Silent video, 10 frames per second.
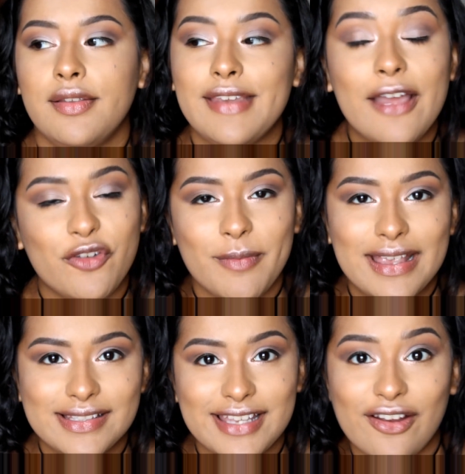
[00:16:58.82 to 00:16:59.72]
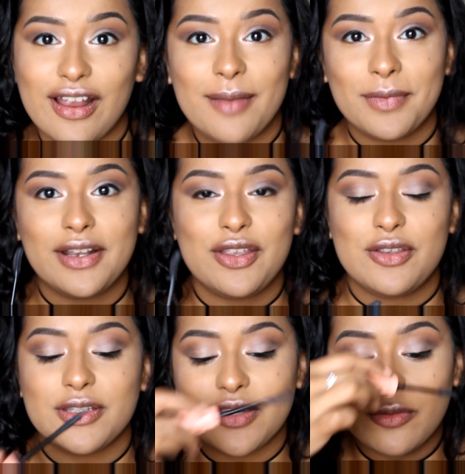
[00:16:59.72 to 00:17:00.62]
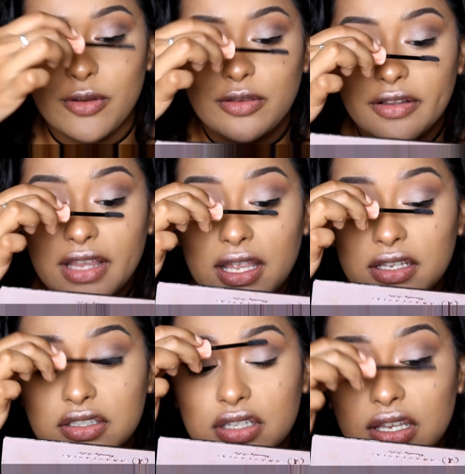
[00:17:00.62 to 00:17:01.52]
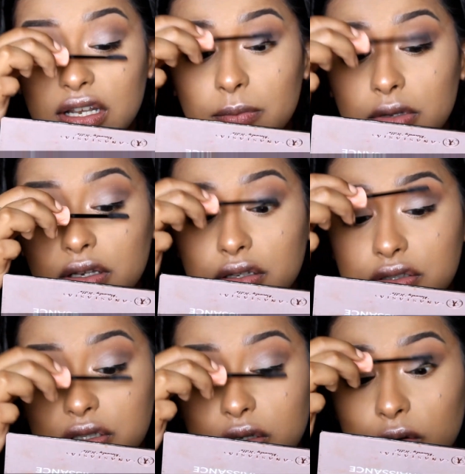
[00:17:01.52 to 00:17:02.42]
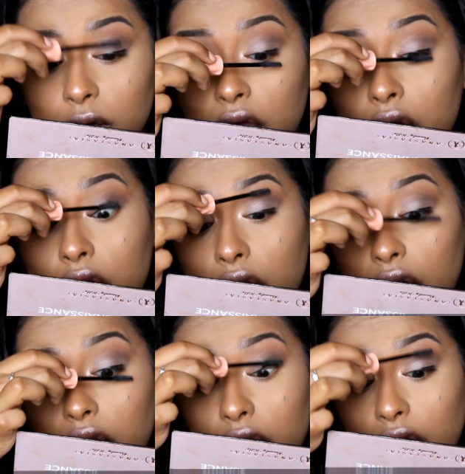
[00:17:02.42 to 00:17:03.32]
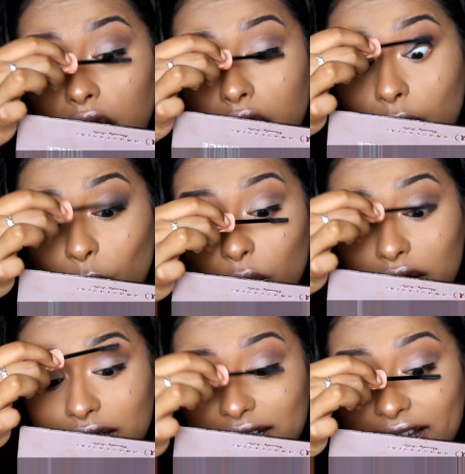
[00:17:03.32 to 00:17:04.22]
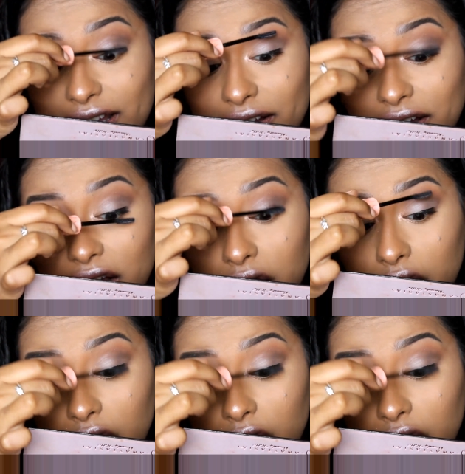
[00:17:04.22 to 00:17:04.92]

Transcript: Now for mascara, I'm going to use the Roller Lash and I'm going to do one layer